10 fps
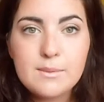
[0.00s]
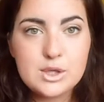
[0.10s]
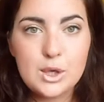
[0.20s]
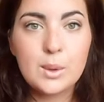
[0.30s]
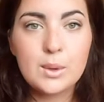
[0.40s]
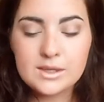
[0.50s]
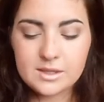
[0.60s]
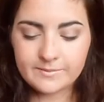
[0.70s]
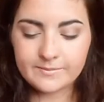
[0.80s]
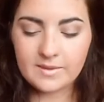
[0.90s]
It was
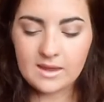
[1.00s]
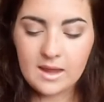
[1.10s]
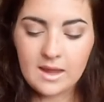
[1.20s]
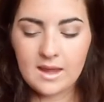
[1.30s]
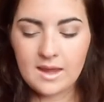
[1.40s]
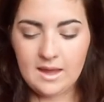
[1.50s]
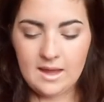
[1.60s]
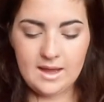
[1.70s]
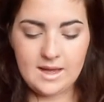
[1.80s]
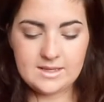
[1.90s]
awkward,
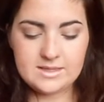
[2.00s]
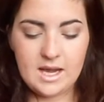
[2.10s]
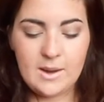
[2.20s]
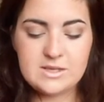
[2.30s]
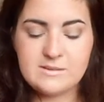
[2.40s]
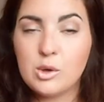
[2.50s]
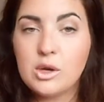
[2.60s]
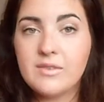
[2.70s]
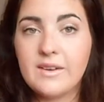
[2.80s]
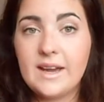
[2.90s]
and I was
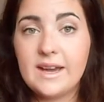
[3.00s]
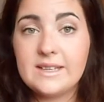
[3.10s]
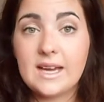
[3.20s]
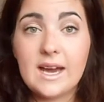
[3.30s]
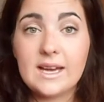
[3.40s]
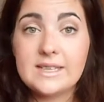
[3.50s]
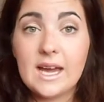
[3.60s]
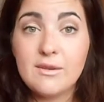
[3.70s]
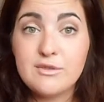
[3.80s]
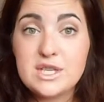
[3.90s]
mortified,
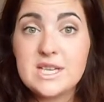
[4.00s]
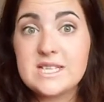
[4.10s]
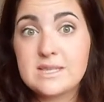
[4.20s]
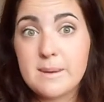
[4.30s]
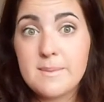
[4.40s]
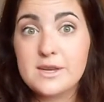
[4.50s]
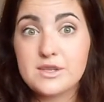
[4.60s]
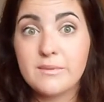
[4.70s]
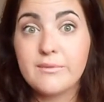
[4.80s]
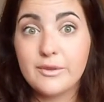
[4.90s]
and I retreated to my
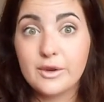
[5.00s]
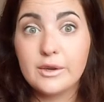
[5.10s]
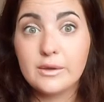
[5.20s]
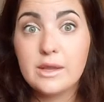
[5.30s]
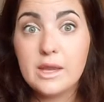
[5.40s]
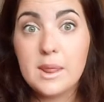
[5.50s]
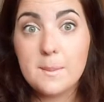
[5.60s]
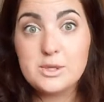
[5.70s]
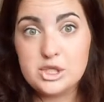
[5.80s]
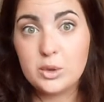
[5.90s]
bedroom for
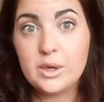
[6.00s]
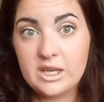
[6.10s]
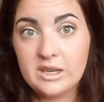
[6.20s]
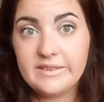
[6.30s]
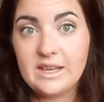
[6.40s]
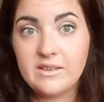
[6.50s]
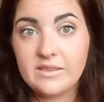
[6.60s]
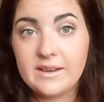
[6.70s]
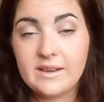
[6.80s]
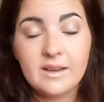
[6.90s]
the majority of the
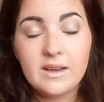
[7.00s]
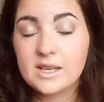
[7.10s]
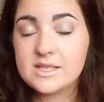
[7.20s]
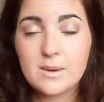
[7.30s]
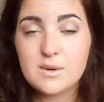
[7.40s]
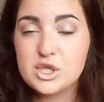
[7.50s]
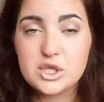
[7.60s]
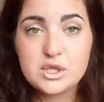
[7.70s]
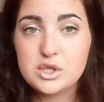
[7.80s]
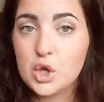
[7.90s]
evening, because I was
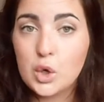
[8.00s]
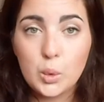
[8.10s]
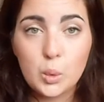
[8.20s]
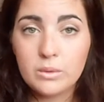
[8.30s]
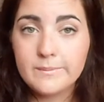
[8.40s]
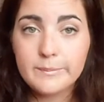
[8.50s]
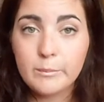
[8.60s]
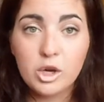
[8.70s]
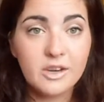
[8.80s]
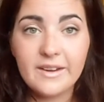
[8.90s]
just so
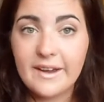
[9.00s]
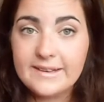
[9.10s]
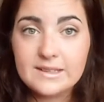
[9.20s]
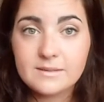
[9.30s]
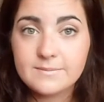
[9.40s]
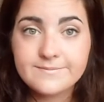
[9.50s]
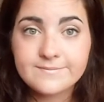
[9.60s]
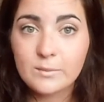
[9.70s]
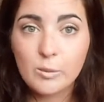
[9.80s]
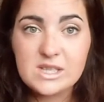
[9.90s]
mortified
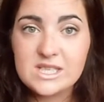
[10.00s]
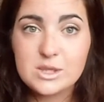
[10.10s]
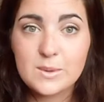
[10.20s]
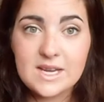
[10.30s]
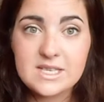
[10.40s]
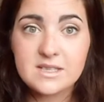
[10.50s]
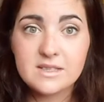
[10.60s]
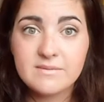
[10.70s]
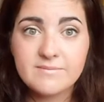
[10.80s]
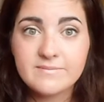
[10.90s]
for the
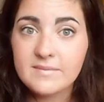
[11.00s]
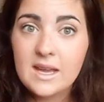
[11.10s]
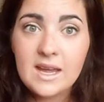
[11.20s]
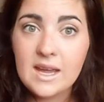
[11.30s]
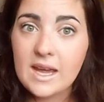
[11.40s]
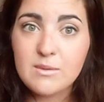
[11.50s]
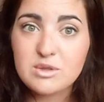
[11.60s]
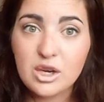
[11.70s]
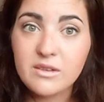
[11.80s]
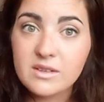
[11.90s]
situation. It
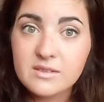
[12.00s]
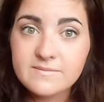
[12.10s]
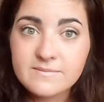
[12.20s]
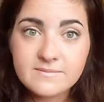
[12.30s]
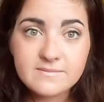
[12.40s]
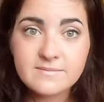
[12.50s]
was awful.